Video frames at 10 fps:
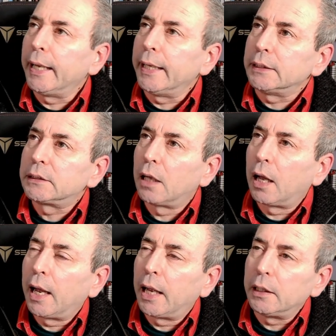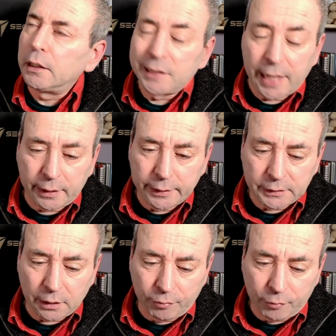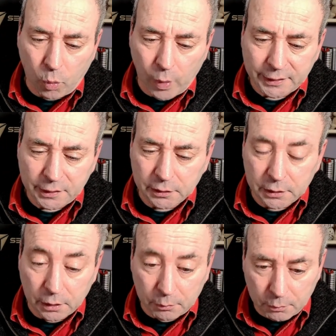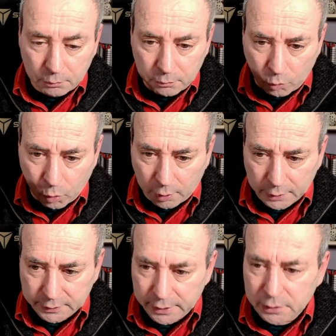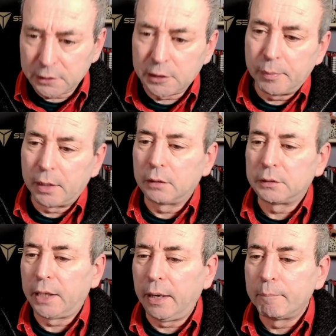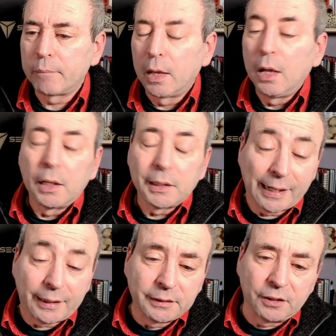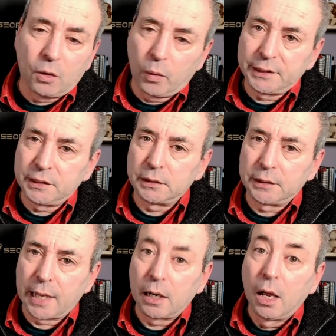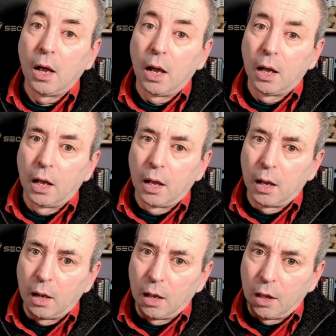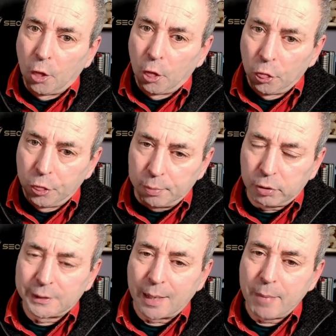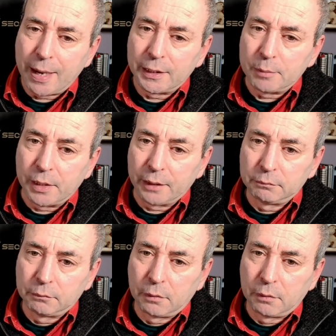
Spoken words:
is a checklist of questions that organizations should be asking, checklist of questions that the project management